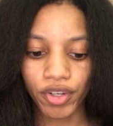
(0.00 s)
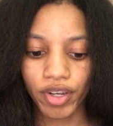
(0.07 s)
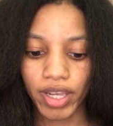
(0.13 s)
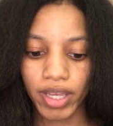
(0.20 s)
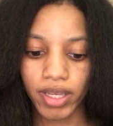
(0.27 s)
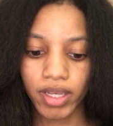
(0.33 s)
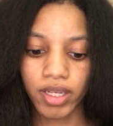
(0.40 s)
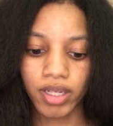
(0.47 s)

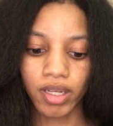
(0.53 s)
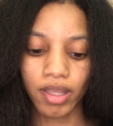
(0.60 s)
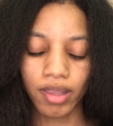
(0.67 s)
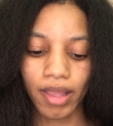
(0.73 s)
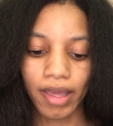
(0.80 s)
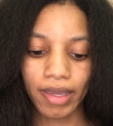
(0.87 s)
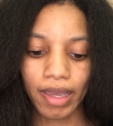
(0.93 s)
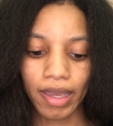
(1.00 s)
head
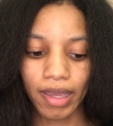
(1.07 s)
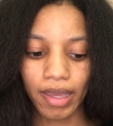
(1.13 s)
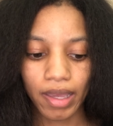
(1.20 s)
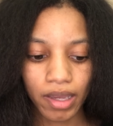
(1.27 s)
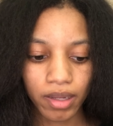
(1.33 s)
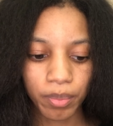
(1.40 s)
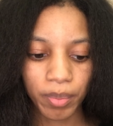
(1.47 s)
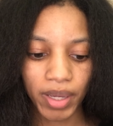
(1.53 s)
like a
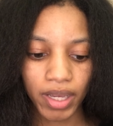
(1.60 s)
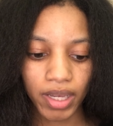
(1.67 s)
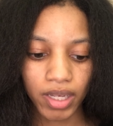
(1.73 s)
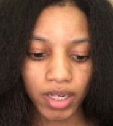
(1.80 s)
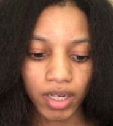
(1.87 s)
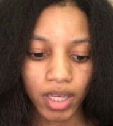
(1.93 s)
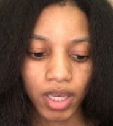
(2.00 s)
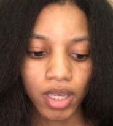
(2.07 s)

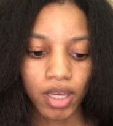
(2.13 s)
headband.